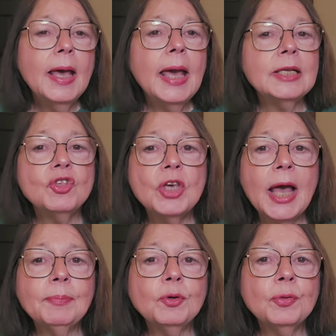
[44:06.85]
And
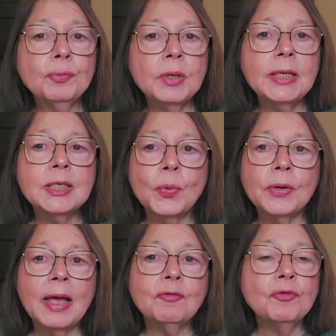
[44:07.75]
Chapter 3 is where
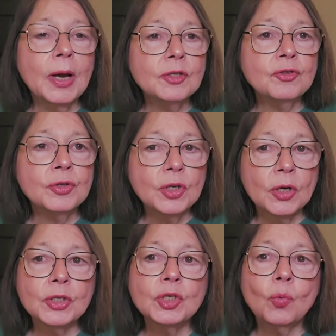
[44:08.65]
that fracture
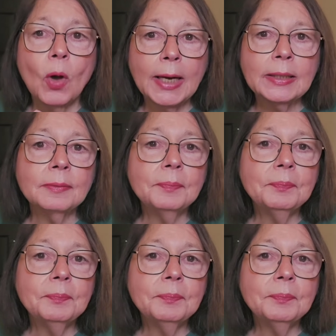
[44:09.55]
starts to widen.